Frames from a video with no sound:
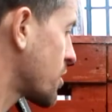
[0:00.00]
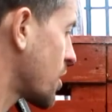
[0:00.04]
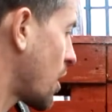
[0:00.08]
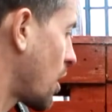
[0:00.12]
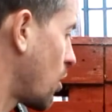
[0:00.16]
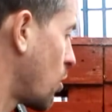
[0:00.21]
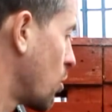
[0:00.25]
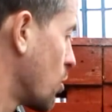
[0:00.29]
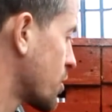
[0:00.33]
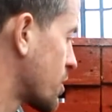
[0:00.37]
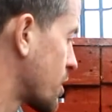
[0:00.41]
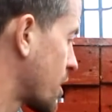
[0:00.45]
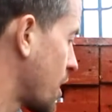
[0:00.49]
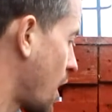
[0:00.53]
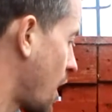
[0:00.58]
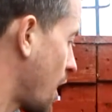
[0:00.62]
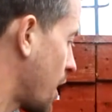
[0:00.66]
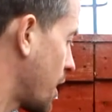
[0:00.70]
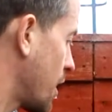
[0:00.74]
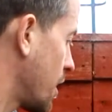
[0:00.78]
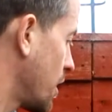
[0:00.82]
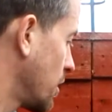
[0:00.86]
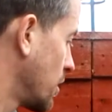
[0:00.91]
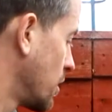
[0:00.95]
that I always
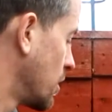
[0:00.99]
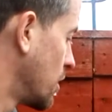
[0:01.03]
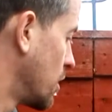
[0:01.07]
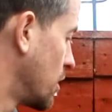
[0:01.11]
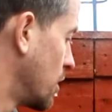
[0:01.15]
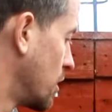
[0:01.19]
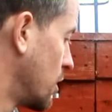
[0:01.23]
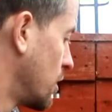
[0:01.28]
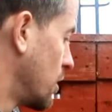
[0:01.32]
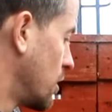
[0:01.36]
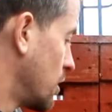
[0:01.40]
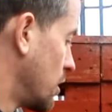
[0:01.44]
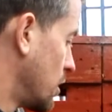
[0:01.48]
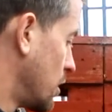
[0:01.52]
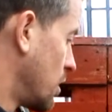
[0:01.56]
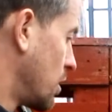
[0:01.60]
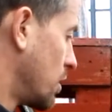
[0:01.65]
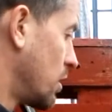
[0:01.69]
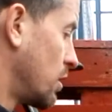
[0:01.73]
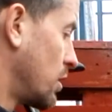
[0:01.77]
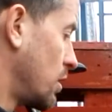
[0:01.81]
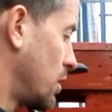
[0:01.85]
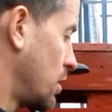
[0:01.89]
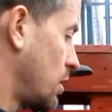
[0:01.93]
carry,
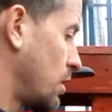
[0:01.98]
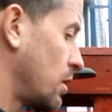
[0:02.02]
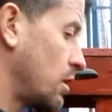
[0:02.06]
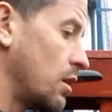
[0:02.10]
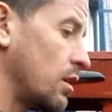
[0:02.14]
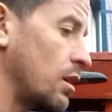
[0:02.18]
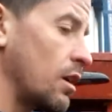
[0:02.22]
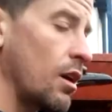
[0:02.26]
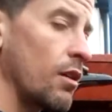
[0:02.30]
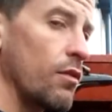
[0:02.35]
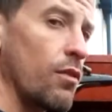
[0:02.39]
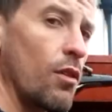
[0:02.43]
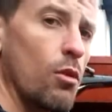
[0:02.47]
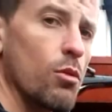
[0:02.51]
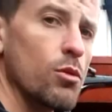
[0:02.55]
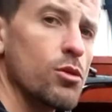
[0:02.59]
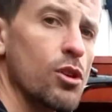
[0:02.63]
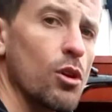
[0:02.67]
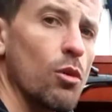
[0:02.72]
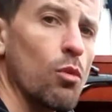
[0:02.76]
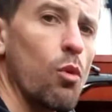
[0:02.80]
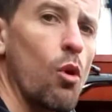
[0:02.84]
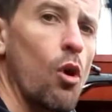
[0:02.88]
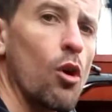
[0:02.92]
I've always
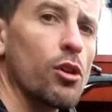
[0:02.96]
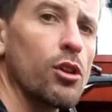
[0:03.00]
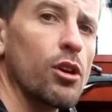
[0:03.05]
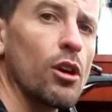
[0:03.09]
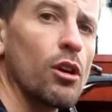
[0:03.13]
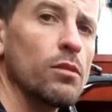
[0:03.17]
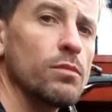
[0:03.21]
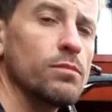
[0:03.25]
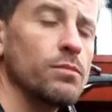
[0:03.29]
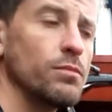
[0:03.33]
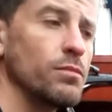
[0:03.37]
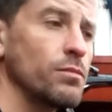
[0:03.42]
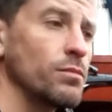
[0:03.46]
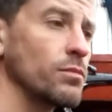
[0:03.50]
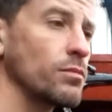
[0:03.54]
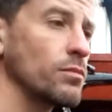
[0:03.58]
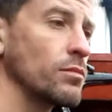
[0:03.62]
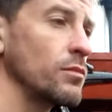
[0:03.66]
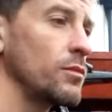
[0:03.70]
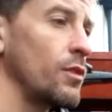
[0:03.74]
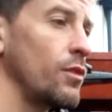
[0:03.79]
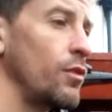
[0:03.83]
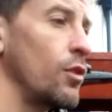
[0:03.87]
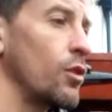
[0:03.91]
got water.
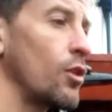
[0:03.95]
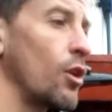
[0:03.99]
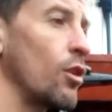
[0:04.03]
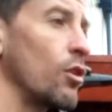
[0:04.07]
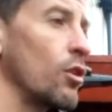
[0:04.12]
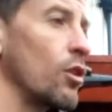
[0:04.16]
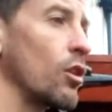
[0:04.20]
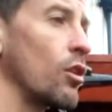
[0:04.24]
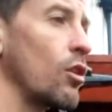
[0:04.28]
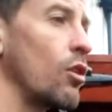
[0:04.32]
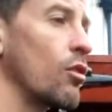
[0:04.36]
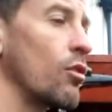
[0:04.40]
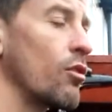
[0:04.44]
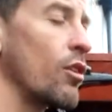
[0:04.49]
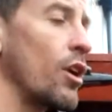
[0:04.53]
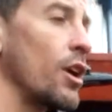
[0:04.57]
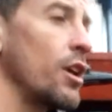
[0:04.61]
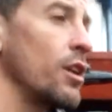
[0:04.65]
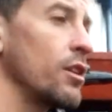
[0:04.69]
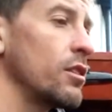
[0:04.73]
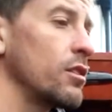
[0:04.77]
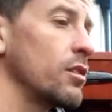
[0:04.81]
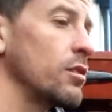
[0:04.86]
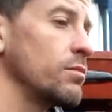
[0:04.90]
If you're out on a long
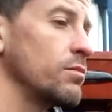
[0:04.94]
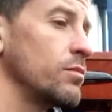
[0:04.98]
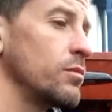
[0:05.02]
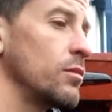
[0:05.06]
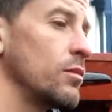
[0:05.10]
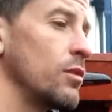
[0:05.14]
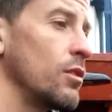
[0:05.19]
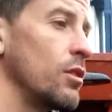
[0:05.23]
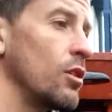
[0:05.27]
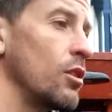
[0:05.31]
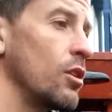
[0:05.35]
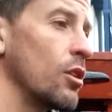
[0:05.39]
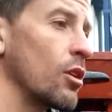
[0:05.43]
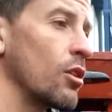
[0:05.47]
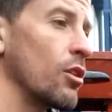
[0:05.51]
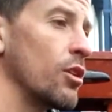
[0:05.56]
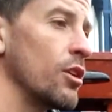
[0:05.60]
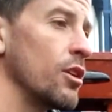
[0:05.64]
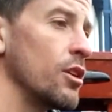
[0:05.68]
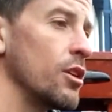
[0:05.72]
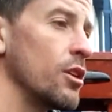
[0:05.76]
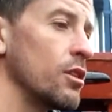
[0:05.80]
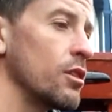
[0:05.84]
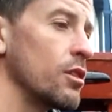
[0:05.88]
ride, you're going
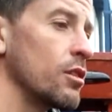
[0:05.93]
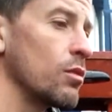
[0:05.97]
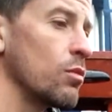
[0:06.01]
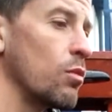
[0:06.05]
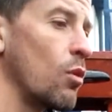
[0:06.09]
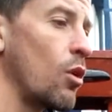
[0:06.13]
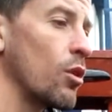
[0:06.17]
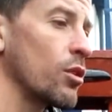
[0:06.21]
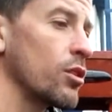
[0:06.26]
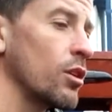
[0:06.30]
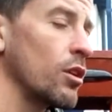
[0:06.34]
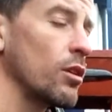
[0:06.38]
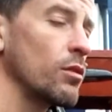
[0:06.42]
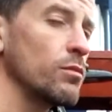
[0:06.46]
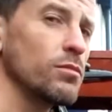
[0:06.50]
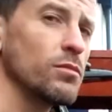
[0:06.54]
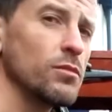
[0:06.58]
to need water.